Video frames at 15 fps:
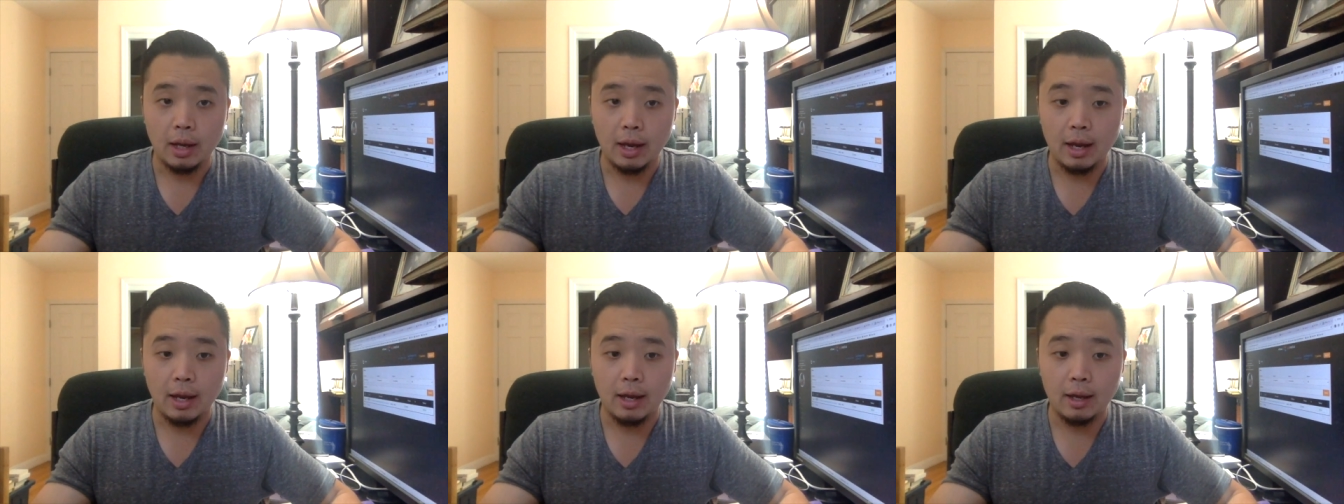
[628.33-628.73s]

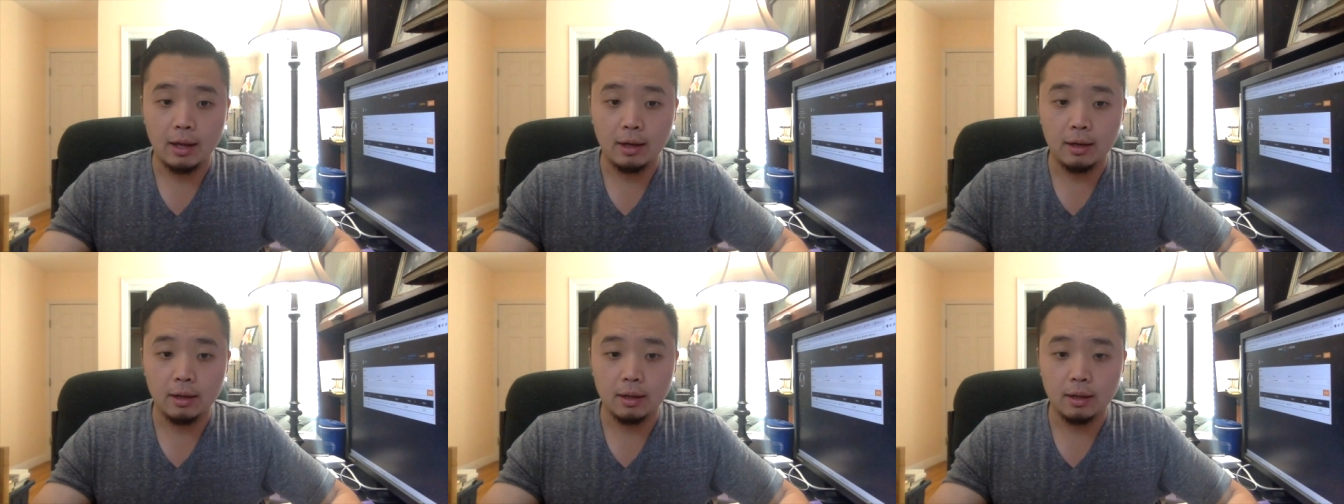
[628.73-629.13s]

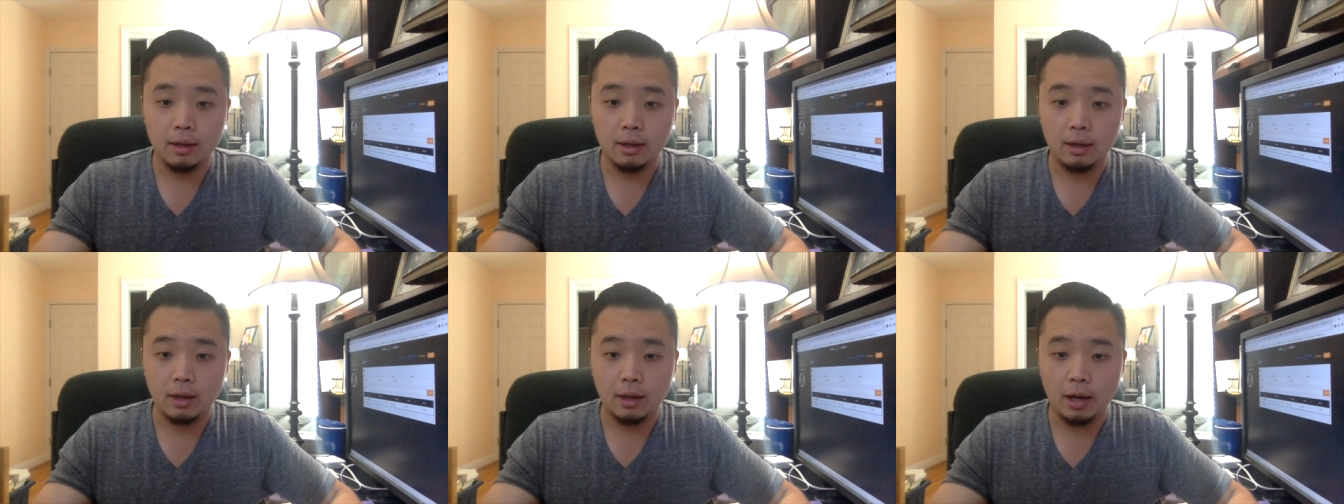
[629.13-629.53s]
And
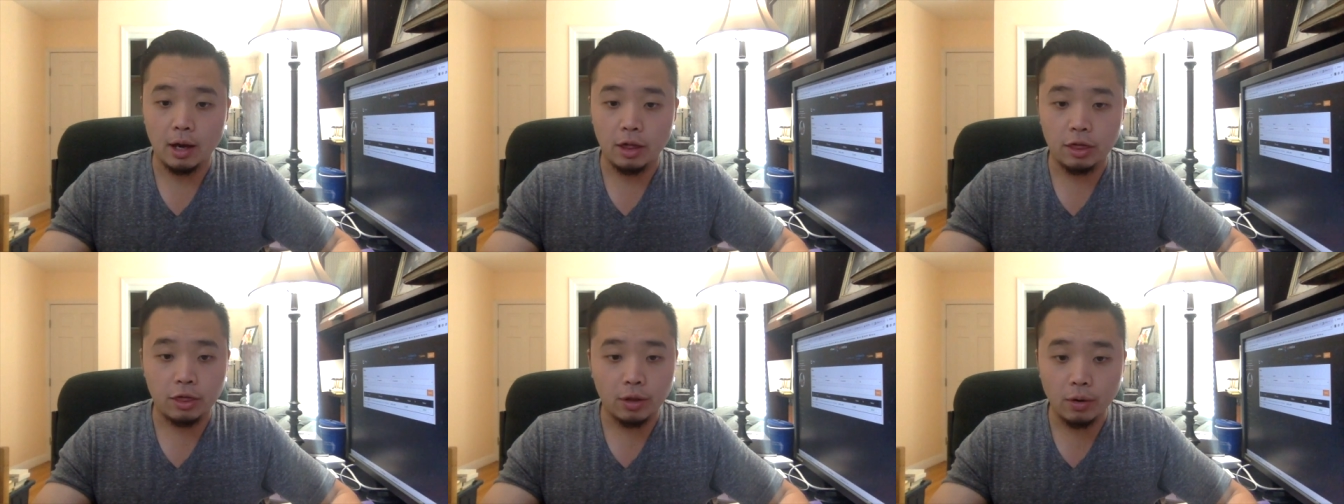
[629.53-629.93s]
I
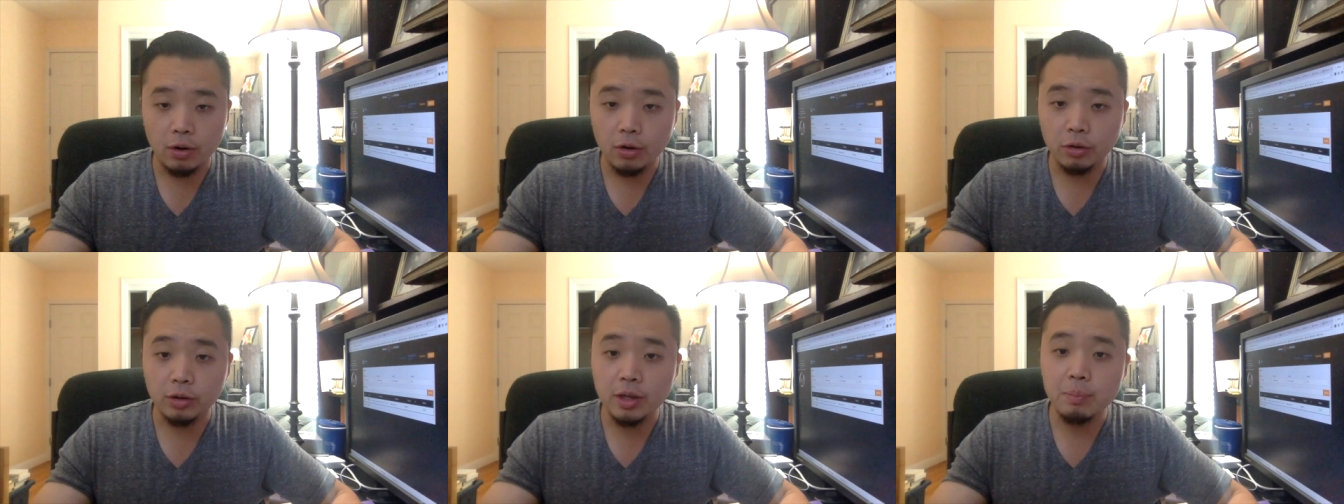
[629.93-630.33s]

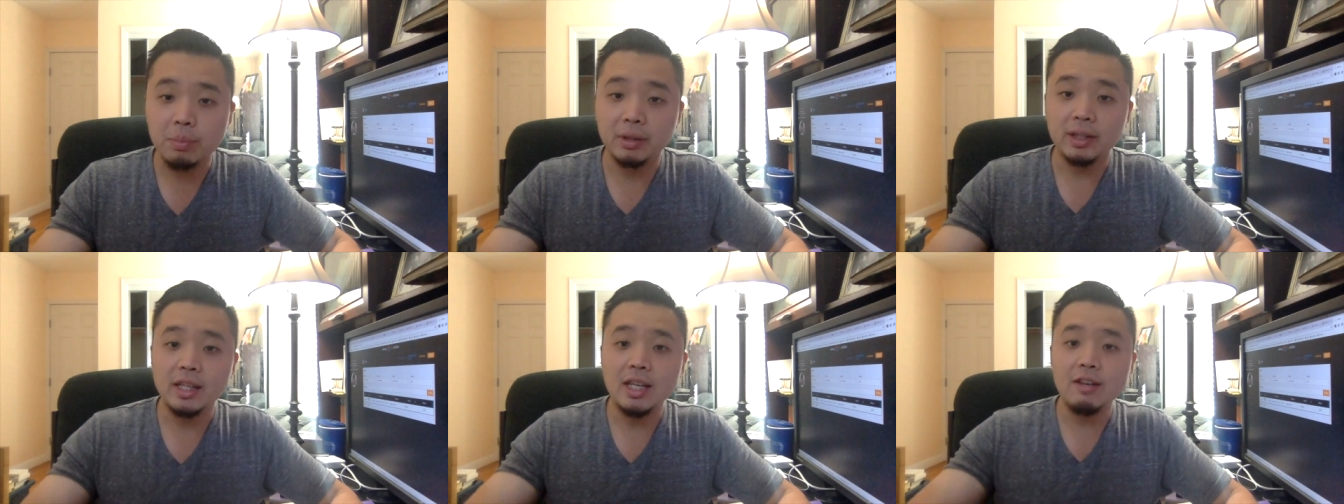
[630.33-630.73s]
thoroughly
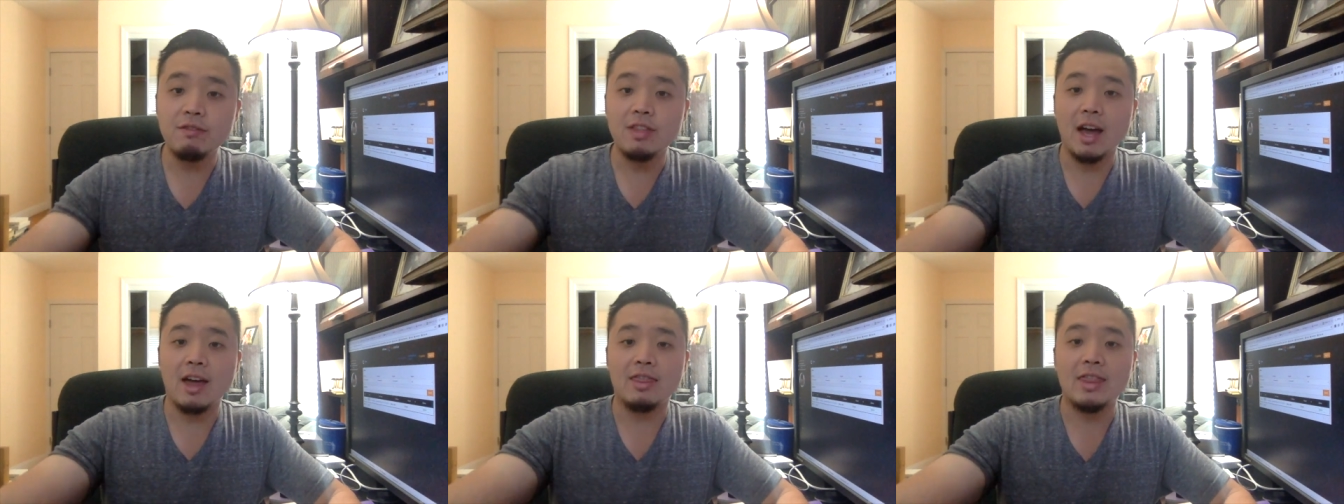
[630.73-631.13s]
believe
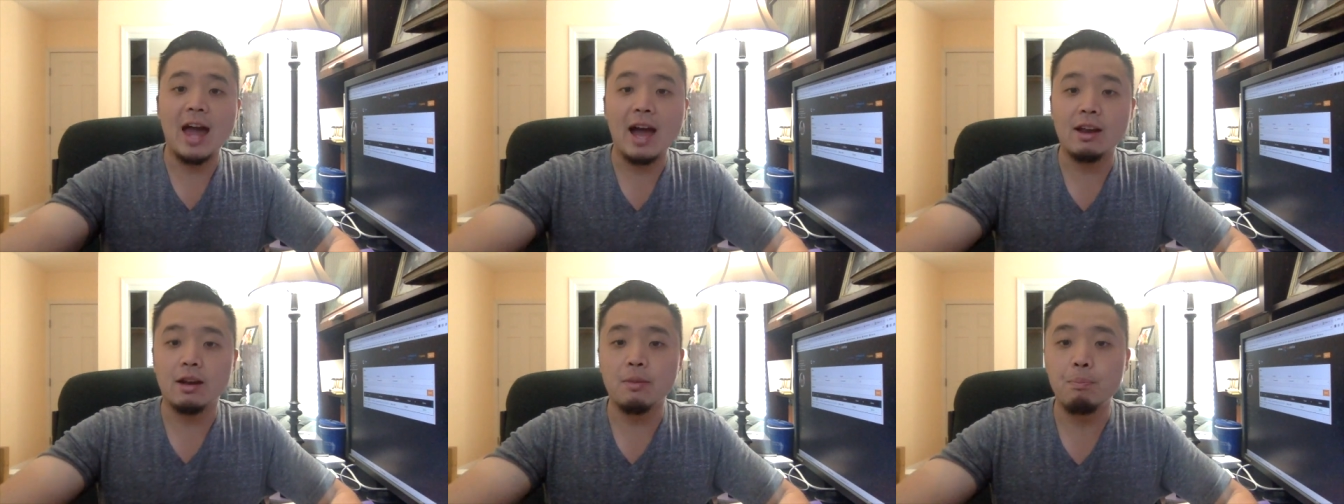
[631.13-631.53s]
that
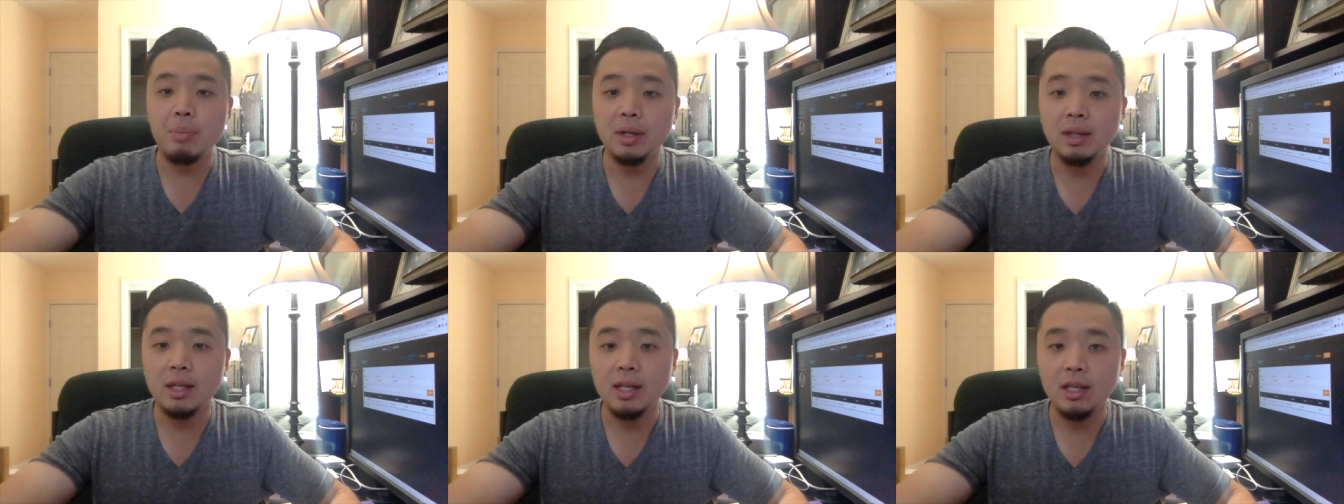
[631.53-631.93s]

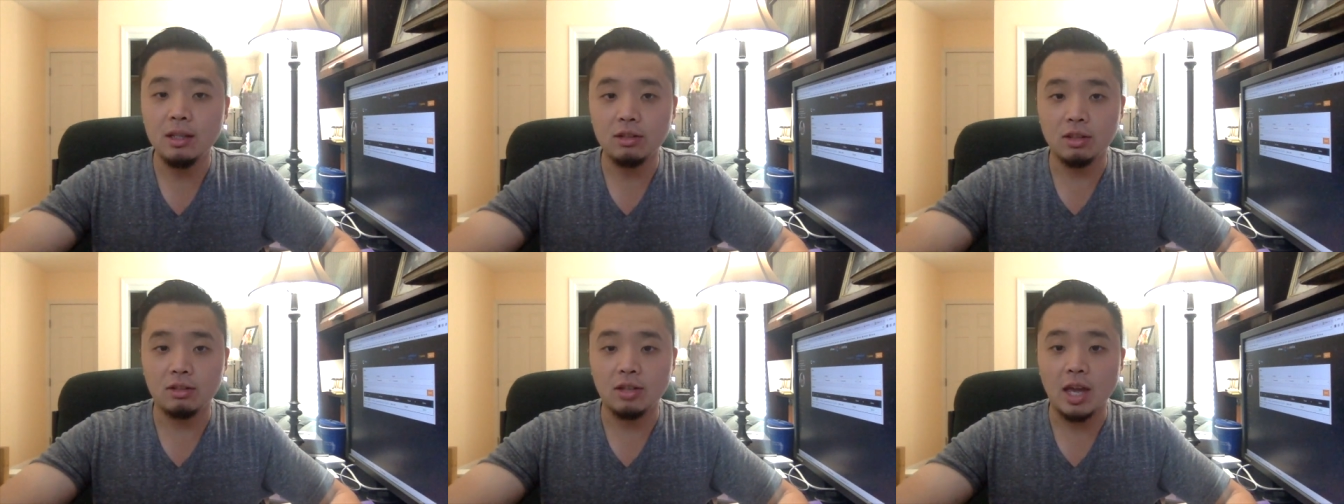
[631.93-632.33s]
ability
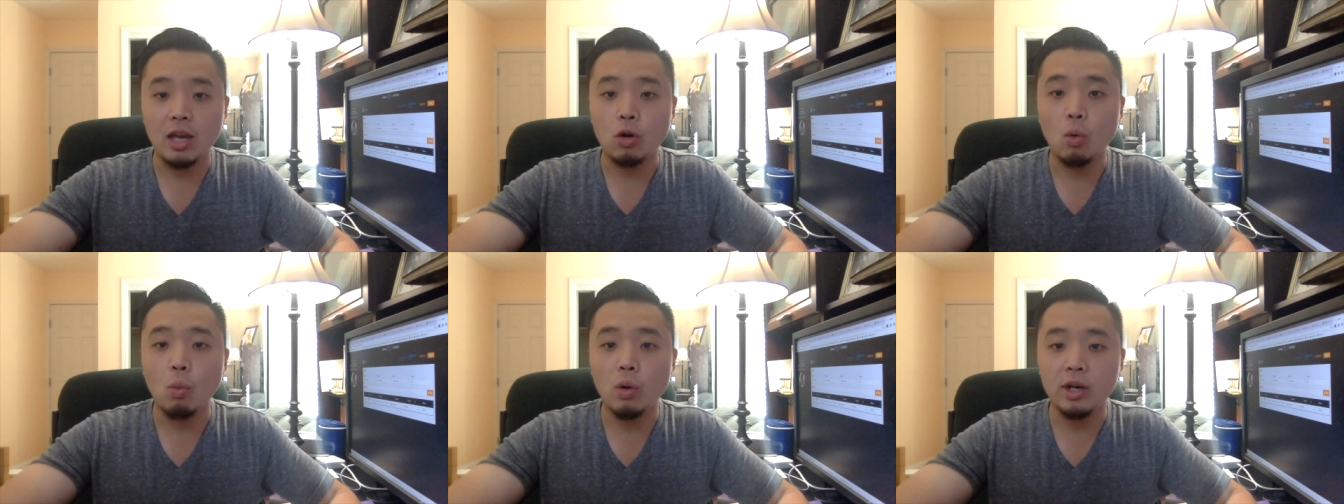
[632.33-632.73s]
to
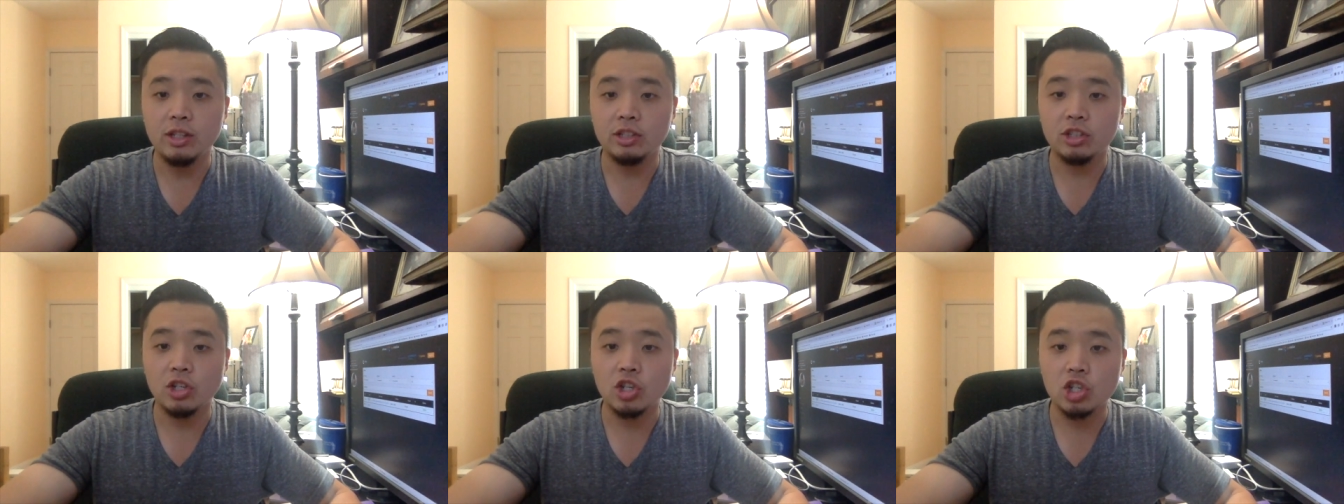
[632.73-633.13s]
take what
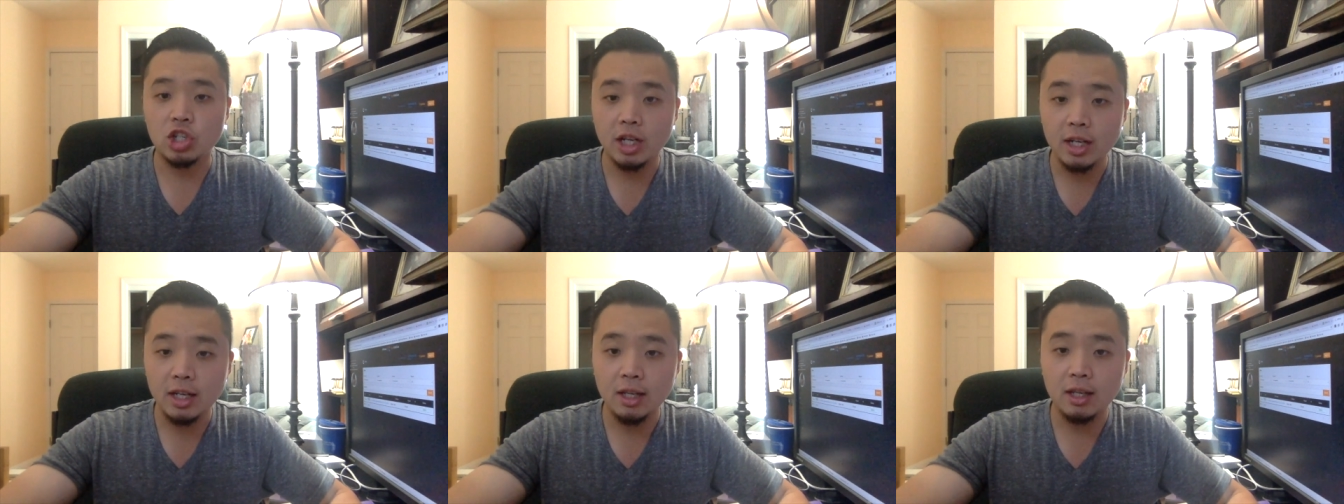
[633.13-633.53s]
is
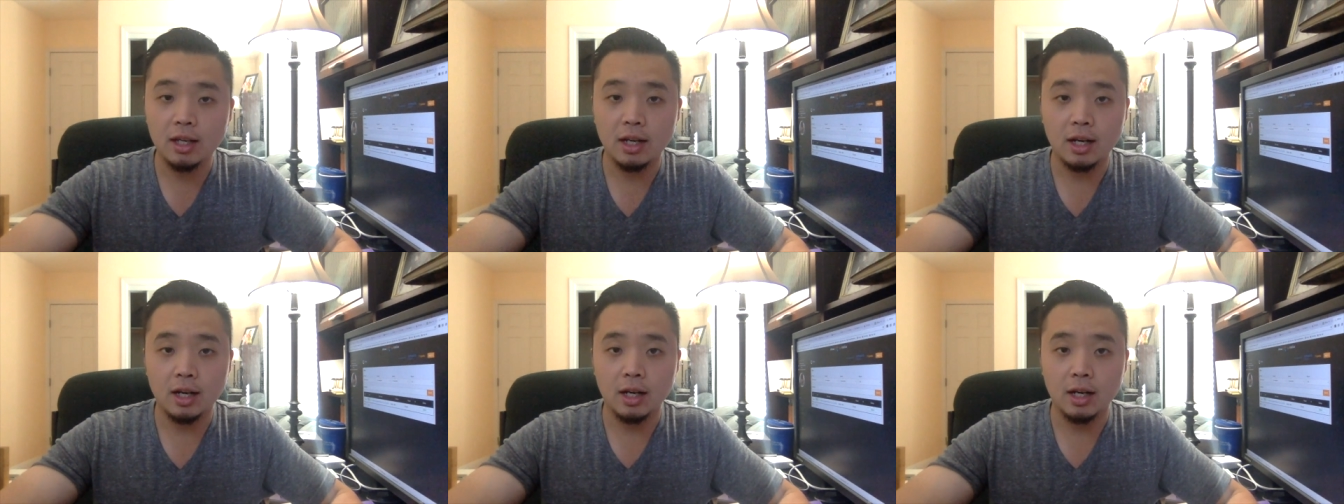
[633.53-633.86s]
shitty